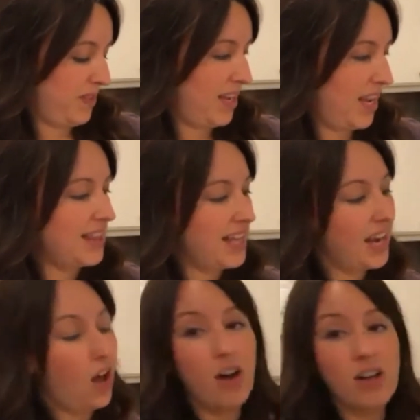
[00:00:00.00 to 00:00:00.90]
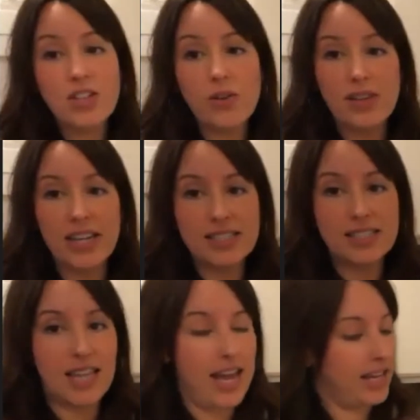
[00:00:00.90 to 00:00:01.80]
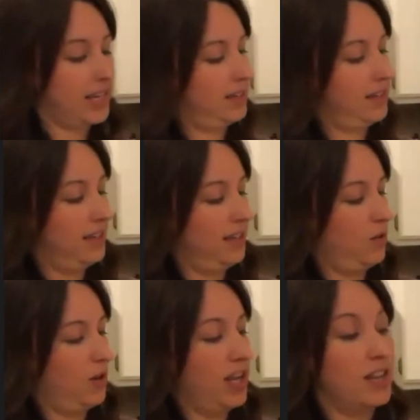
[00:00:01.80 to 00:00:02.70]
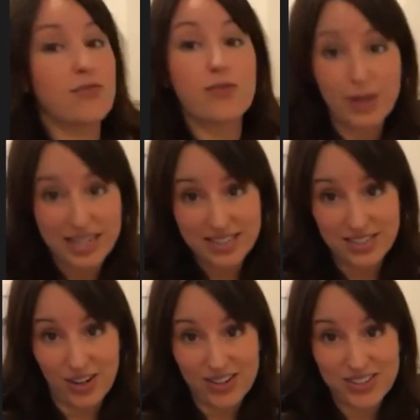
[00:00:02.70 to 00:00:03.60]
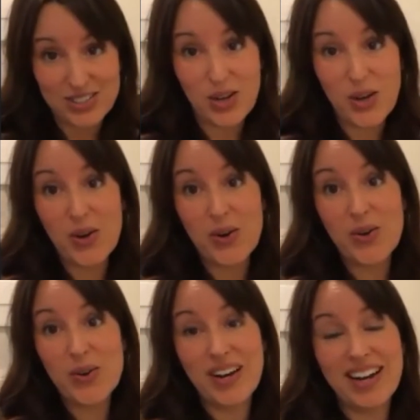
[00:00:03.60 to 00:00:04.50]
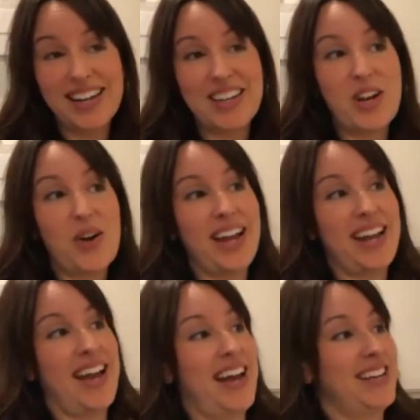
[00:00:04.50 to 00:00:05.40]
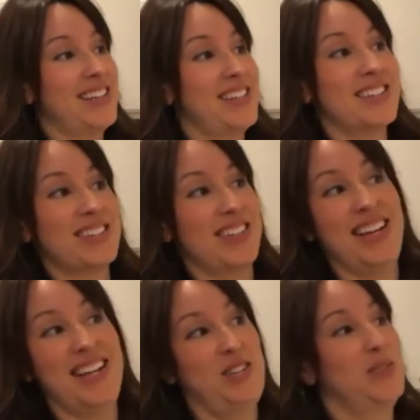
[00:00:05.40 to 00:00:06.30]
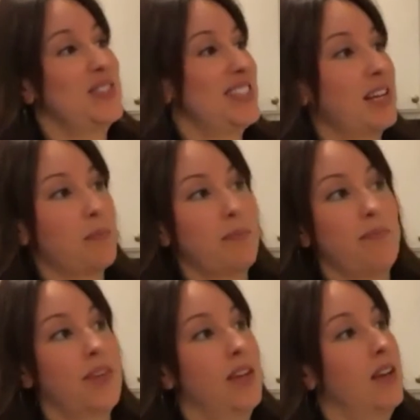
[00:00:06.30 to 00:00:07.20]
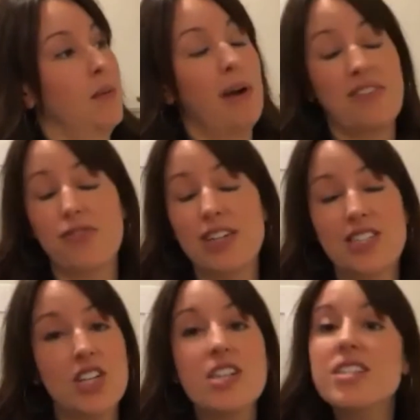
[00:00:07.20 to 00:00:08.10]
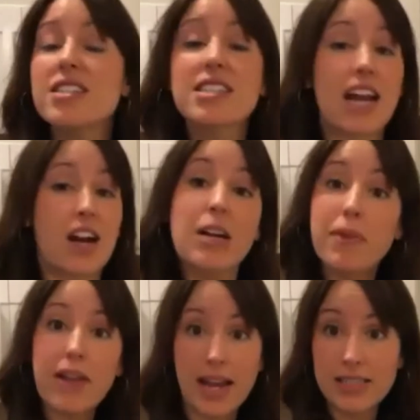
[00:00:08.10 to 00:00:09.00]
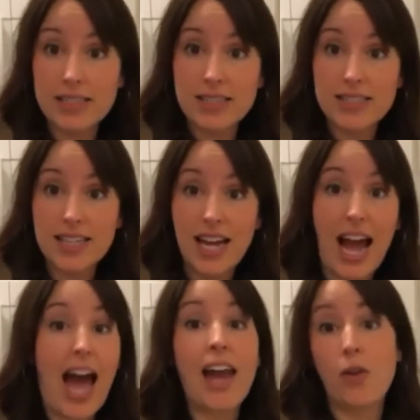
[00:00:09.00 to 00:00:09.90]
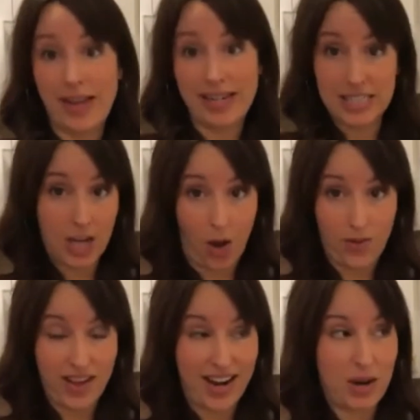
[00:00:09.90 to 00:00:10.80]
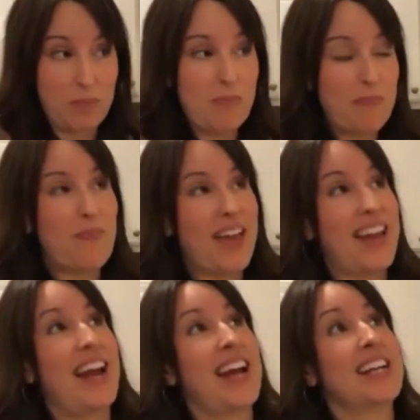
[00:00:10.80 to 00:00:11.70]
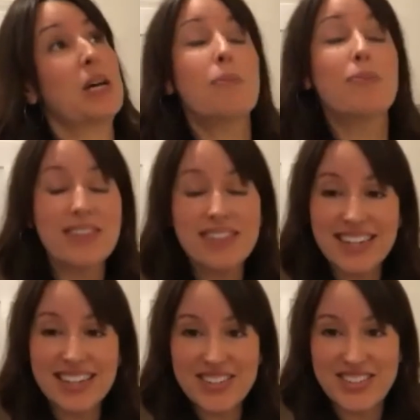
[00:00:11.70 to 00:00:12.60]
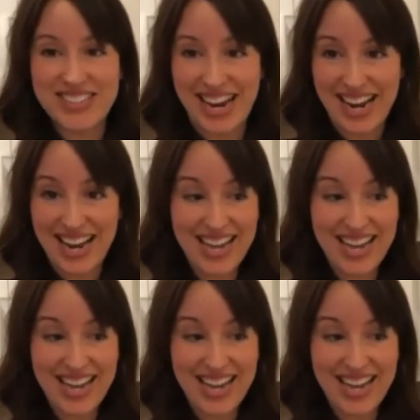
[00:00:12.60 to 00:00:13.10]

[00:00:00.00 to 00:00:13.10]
And then I'll also list like in the freezer. So, you know, I had a client who was like, my freezer is a scary place. I don't like to go there. And I completely understand,